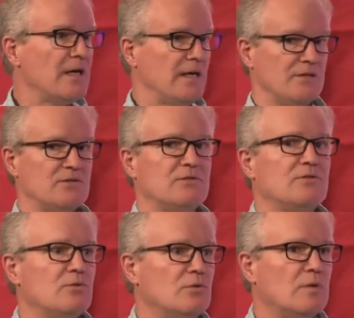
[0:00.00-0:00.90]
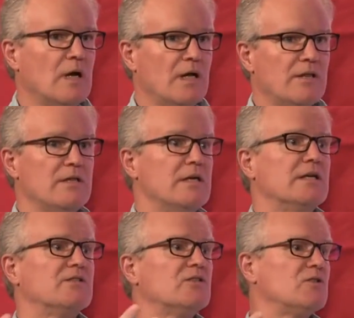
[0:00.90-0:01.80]
it's to the
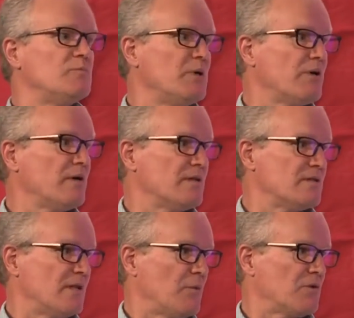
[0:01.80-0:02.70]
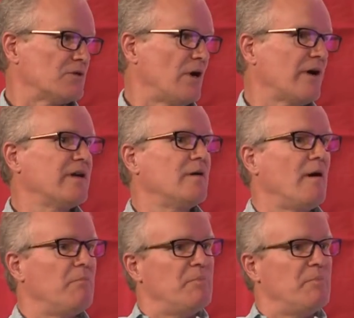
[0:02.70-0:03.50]
experience that we're talking about